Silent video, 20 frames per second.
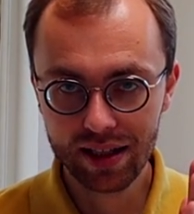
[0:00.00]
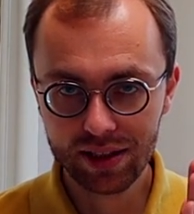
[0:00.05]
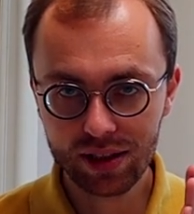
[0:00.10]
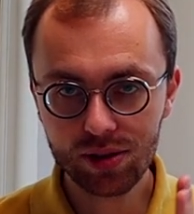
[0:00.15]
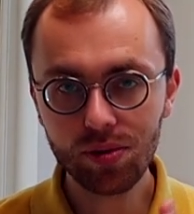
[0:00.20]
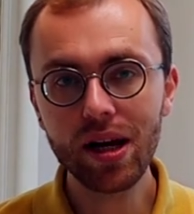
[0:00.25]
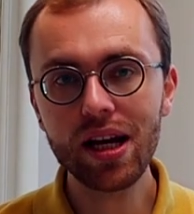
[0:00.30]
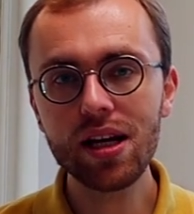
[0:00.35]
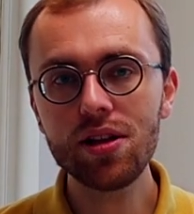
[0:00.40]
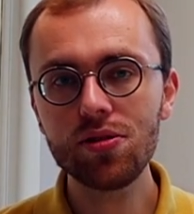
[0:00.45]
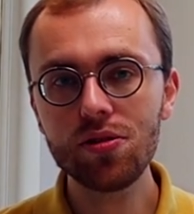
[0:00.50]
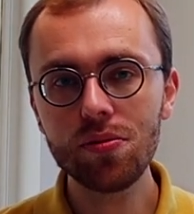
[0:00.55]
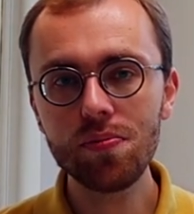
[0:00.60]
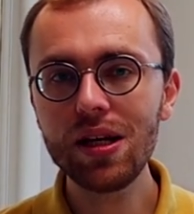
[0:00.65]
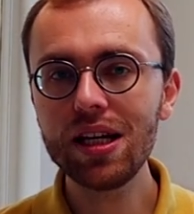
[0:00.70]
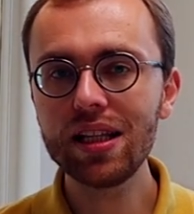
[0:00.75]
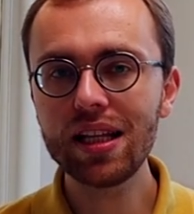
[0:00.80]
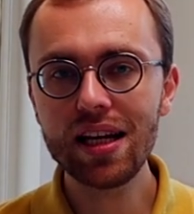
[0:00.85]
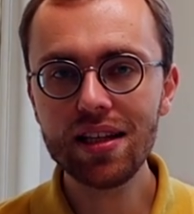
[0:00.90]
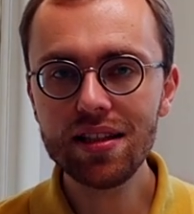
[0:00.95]
trained to
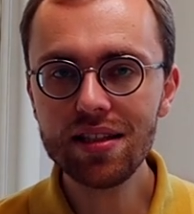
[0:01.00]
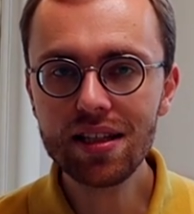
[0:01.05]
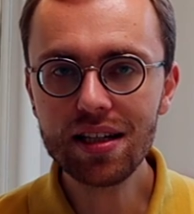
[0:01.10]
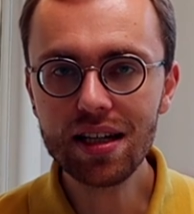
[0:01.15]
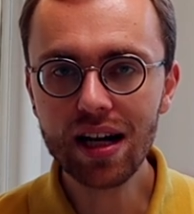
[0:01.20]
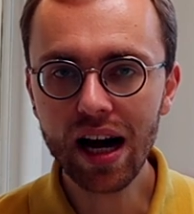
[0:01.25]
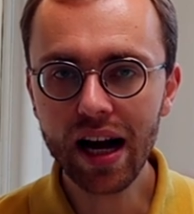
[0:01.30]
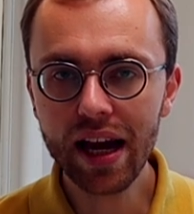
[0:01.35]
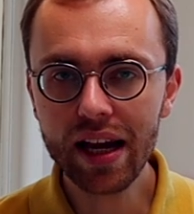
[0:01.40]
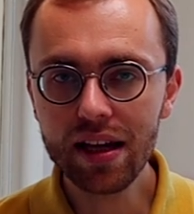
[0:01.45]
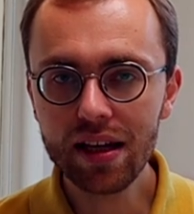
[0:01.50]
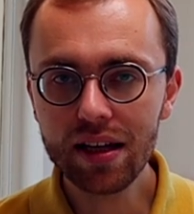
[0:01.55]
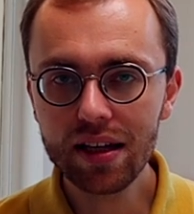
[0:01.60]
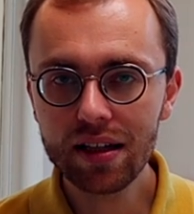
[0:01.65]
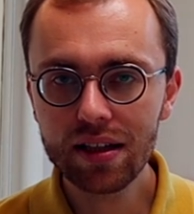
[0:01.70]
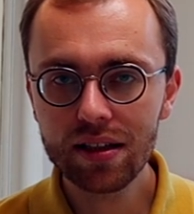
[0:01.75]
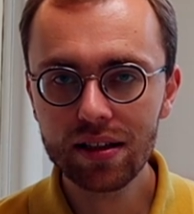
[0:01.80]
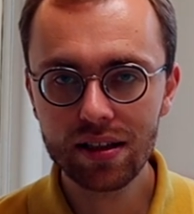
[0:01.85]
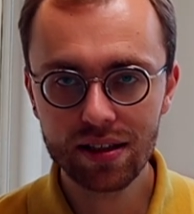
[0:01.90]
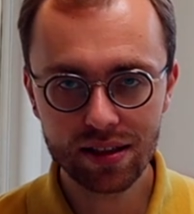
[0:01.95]
be an IT guy,
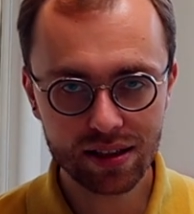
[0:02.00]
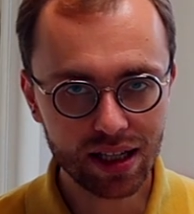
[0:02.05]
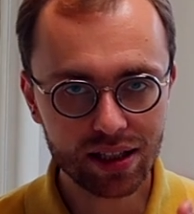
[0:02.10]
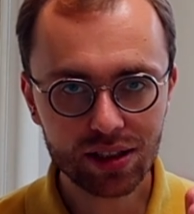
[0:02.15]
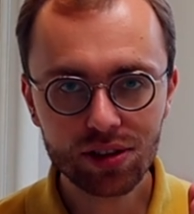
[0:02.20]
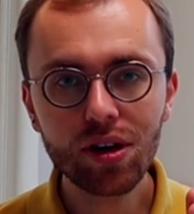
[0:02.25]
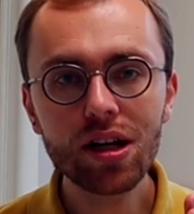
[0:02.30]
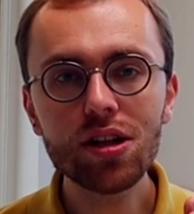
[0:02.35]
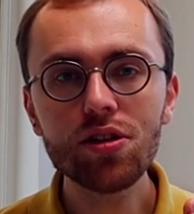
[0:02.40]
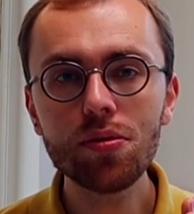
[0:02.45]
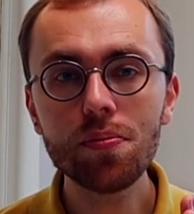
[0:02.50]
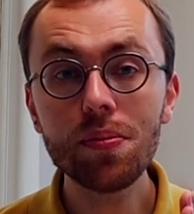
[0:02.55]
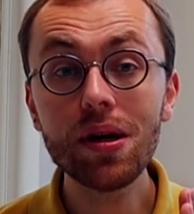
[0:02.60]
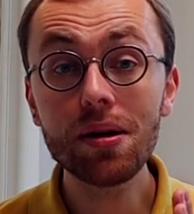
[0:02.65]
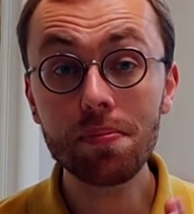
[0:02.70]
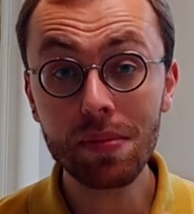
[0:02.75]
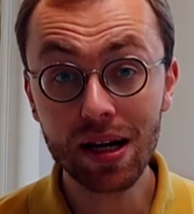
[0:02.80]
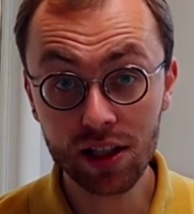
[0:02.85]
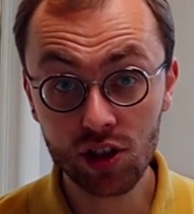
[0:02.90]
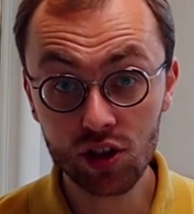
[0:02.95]
then trained to be
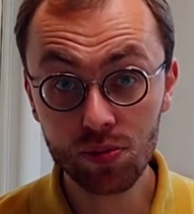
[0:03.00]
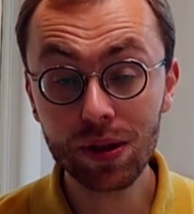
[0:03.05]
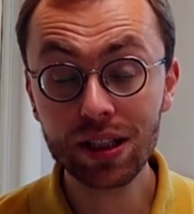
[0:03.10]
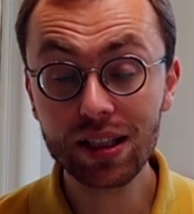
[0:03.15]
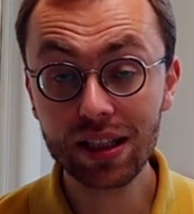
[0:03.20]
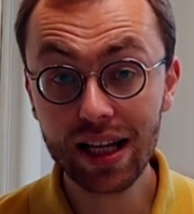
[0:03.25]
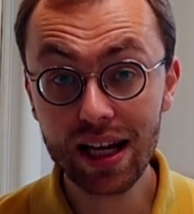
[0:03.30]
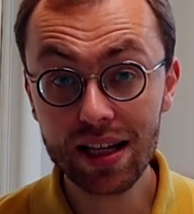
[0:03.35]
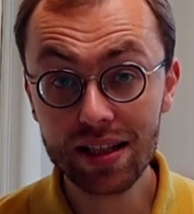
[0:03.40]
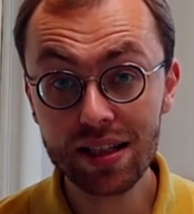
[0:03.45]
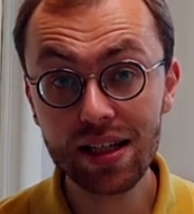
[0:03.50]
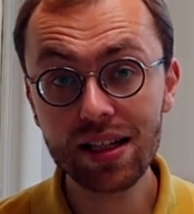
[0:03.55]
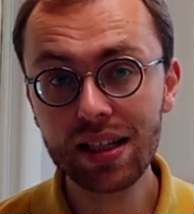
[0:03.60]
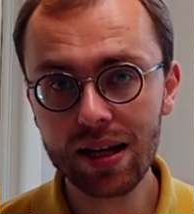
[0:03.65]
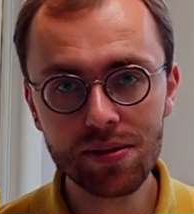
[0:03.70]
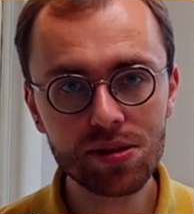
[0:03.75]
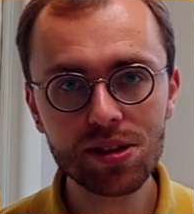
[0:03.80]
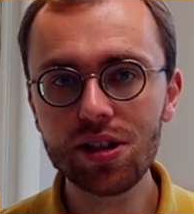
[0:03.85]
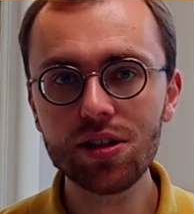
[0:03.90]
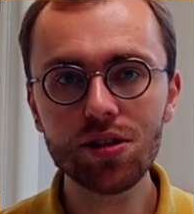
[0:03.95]
a management in IT, and
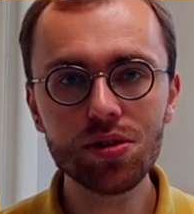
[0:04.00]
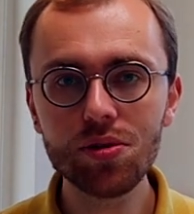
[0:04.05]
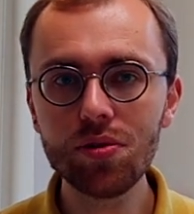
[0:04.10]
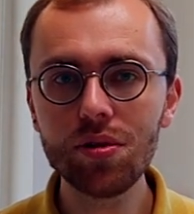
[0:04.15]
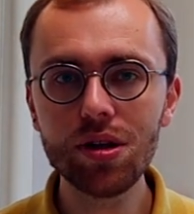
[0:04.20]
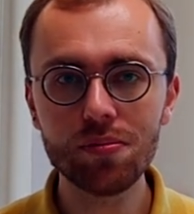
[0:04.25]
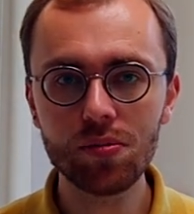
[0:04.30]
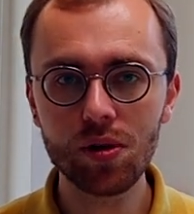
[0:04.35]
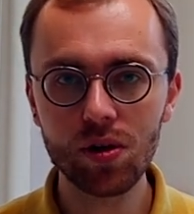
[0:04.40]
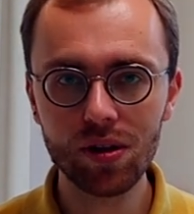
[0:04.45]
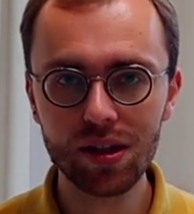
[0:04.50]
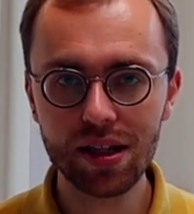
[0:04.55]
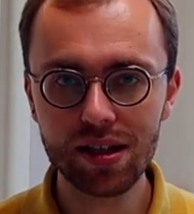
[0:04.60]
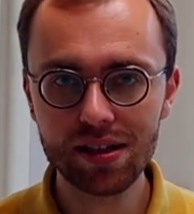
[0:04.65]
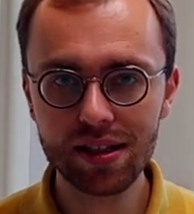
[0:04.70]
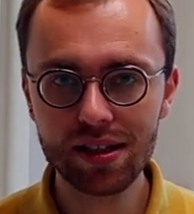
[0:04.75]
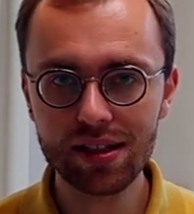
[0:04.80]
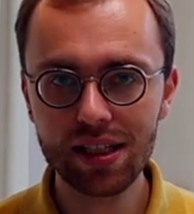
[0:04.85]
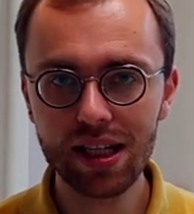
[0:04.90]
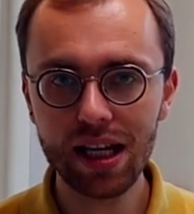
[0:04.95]
I'm still doing more or
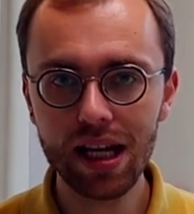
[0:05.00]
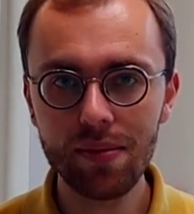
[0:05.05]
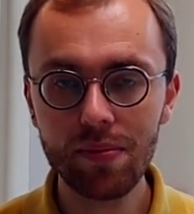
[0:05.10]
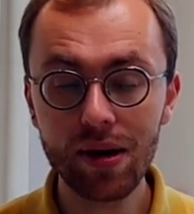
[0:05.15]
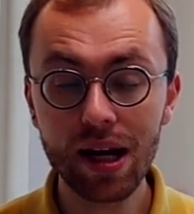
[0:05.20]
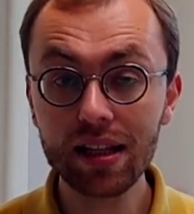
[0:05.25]
less the same.